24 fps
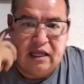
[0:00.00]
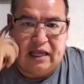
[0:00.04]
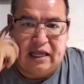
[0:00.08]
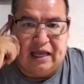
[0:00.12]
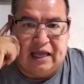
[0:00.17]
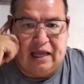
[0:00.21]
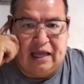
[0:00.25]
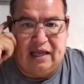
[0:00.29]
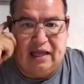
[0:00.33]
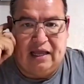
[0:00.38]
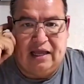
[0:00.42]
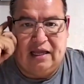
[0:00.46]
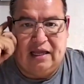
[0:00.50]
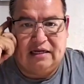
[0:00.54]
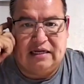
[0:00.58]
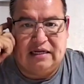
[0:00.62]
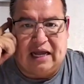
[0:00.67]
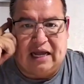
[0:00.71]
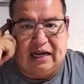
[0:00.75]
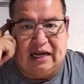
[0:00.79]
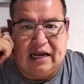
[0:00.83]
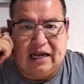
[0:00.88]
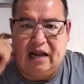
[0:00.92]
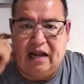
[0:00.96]
And
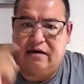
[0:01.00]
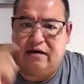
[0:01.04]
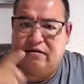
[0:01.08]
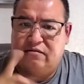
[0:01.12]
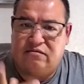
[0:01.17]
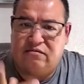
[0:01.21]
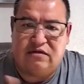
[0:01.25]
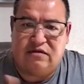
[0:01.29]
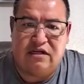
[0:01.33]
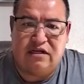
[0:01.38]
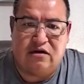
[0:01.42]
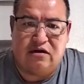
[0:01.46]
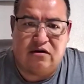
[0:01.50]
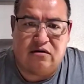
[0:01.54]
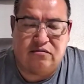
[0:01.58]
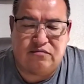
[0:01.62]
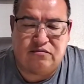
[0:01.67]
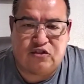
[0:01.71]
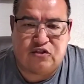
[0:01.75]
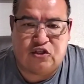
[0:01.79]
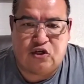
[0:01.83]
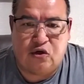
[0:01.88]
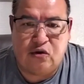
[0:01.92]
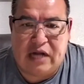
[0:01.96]
I got,
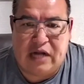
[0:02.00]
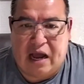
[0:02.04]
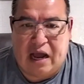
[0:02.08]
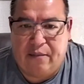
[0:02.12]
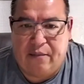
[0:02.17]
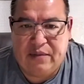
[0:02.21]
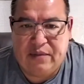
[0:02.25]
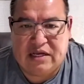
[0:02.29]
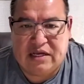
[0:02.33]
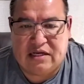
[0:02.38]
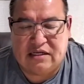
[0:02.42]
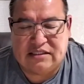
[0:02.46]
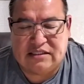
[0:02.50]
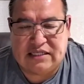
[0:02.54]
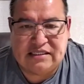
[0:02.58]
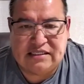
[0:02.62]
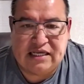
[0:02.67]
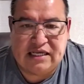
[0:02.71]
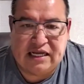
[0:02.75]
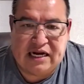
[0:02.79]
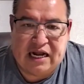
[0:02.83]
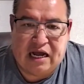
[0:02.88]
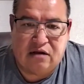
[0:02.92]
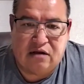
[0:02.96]
chewed out because I
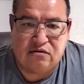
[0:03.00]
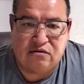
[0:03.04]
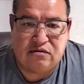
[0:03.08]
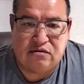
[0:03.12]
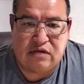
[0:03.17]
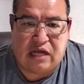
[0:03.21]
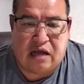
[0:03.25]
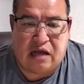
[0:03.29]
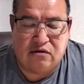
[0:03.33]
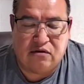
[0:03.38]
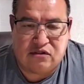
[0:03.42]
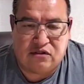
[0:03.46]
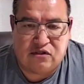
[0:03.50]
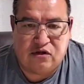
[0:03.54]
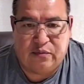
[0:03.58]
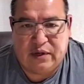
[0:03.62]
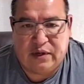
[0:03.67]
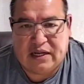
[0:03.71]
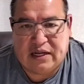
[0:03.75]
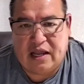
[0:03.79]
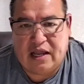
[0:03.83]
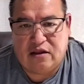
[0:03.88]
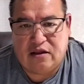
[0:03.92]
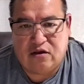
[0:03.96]
said how
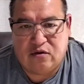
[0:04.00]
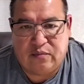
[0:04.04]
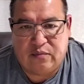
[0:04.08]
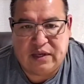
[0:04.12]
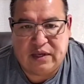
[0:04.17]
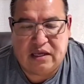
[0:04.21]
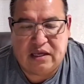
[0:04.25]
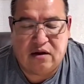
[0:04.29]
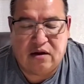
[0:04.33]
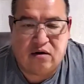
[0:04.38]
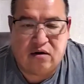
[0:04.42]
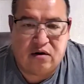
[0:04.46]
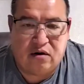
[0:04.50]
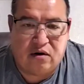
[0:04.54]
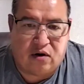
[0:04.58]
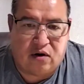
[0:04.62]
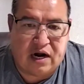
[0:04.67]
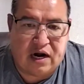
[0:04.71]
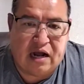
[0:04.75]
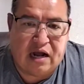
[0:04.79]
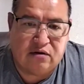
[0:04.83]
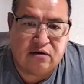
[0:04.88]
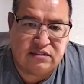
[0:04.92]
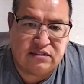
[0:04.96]
stupid can you be, or
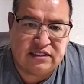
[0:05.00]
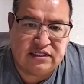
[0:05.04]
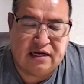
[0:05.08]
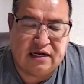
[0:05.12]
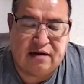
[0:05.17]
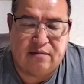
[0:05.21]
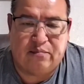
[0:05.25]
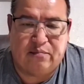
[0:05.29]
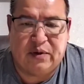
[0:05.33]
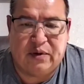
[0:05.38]
how dumb.